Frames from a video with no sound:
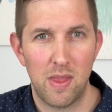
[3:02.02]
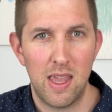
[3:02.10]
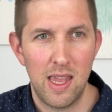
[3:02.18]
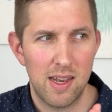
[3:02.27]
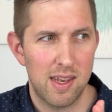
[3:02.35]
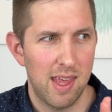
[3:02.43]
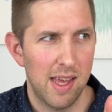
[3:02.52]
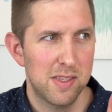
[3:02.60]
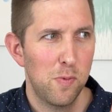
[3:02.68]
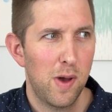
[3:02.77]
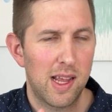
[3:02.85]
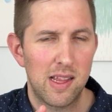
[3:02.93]
And that's
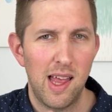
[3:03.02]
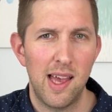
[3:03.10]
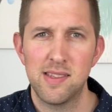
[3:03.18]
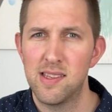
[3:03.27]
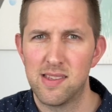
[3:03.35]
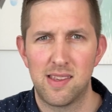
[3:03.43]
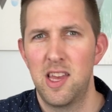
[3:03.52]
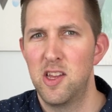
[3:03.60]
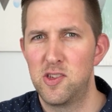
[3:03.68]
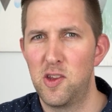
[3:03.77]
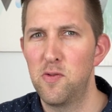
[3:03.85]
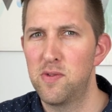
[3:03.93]
why glasses
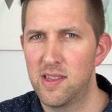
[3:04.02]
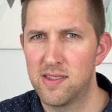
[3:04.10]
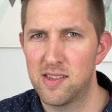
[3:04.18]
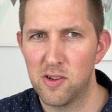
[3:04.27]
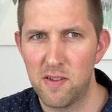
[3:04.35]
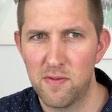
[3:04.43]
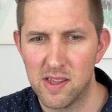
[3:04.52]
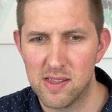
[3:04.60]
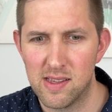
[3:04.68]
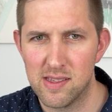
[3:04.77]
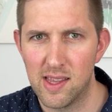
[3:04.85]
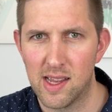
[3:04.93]
don't necessarily fix
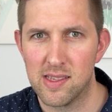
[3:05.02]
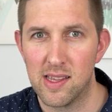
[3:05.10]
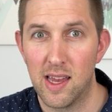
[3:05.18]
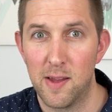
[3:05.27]
dyslexia.